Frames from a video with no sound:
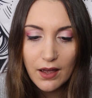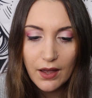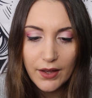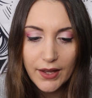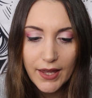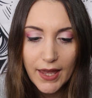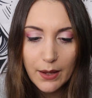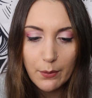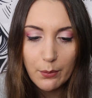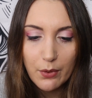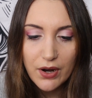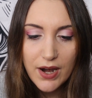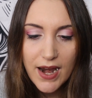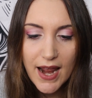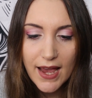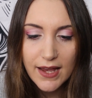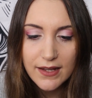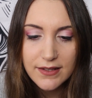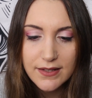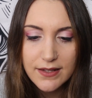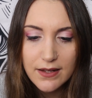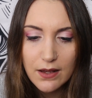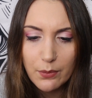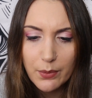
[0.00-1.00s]
Okay, what
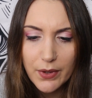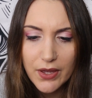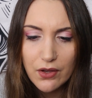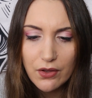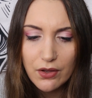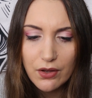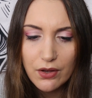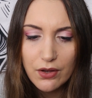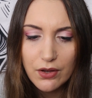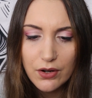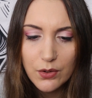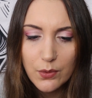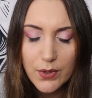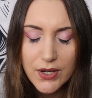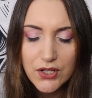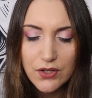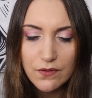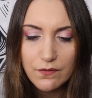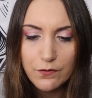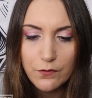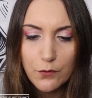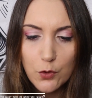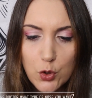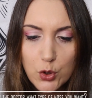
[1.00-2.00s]
next? Are we on
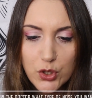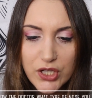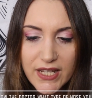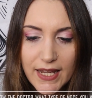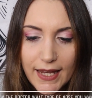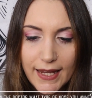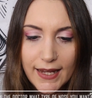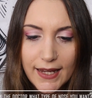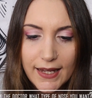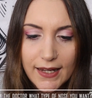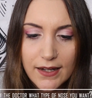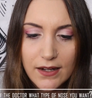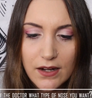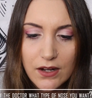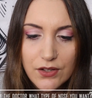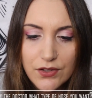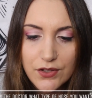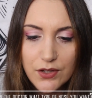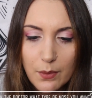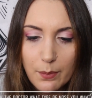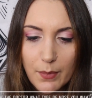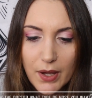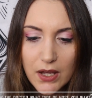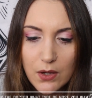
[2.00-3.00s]
question 14?
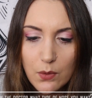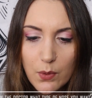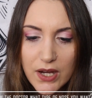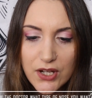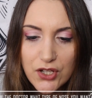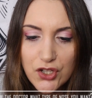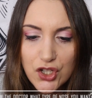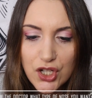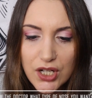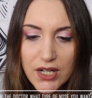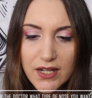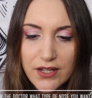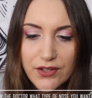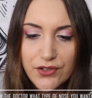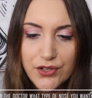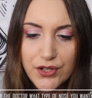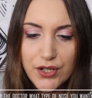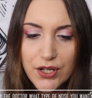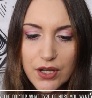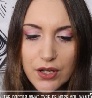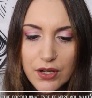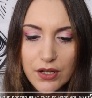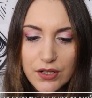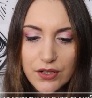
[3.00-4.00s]
So my question is,
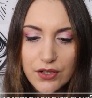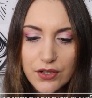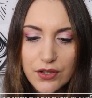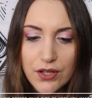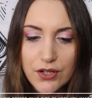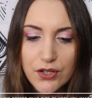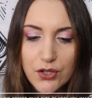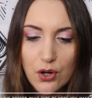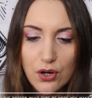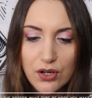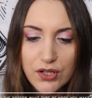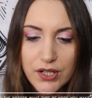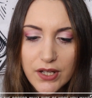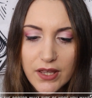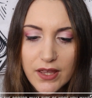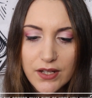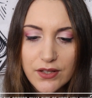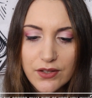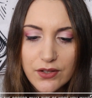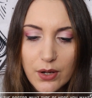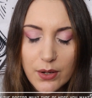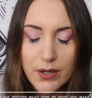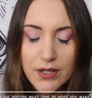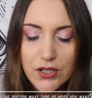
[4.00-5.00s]
do you go to the doctor
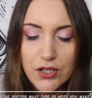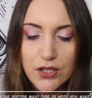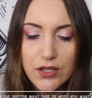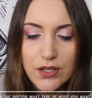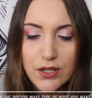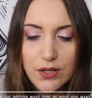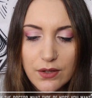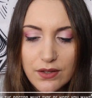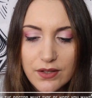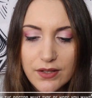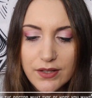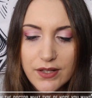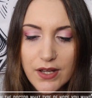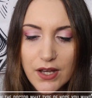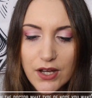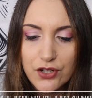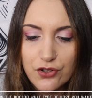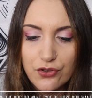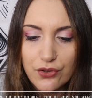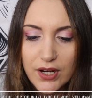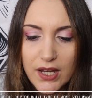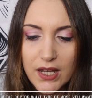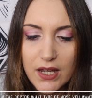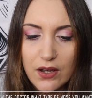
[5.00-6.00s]
that's going to do the
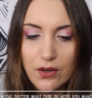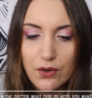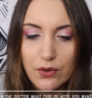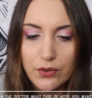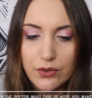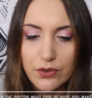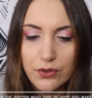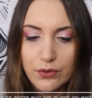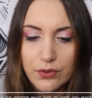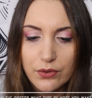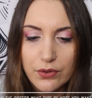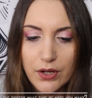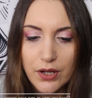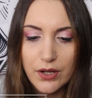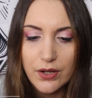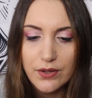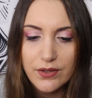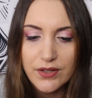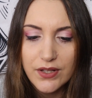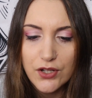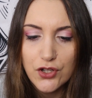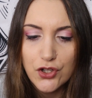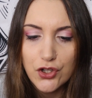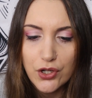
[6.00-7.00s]
surgery on your
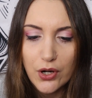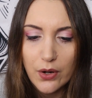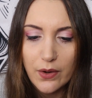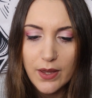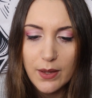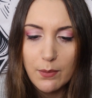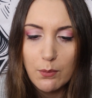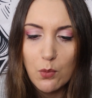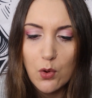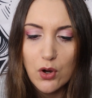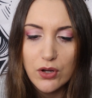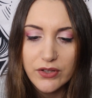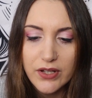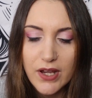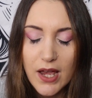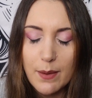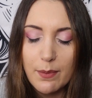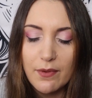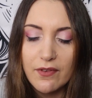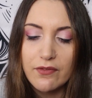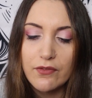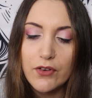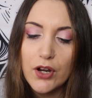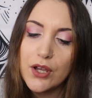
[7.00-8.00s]
nose and show him what
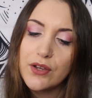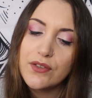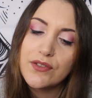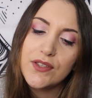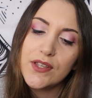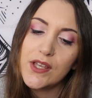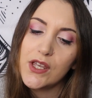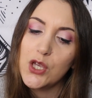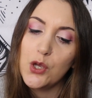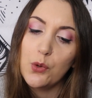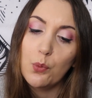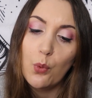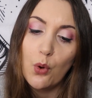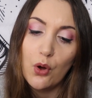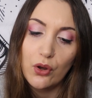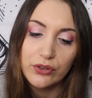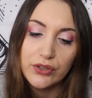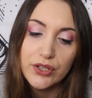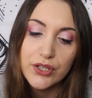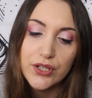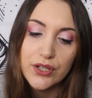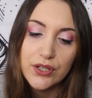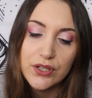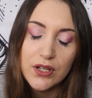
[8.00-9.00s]
type of nose that you
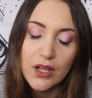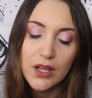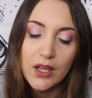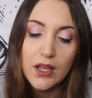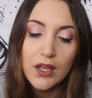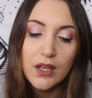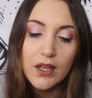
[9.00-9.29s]
want?